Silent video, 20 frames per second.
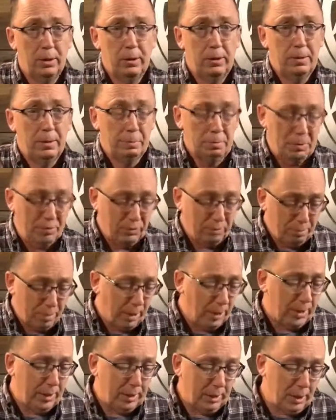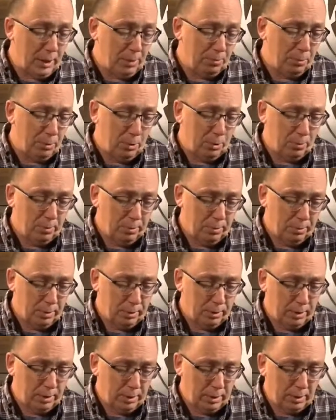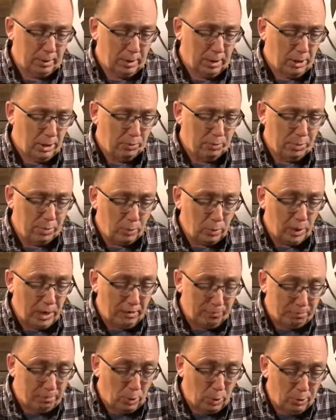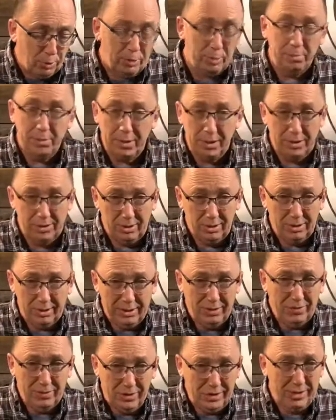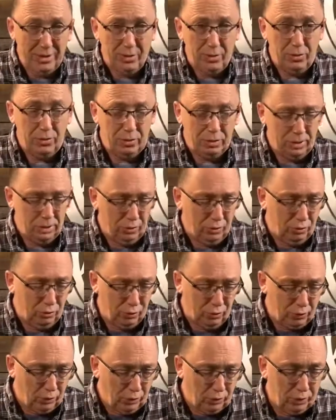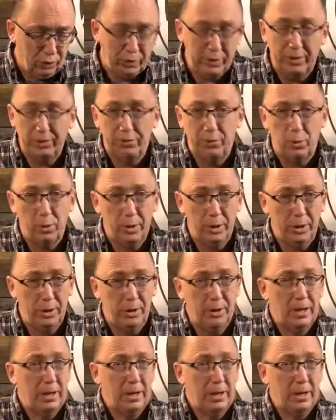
I mean, if a married couple, husband and wife, both committed to live this is just verse 3 and 4 here.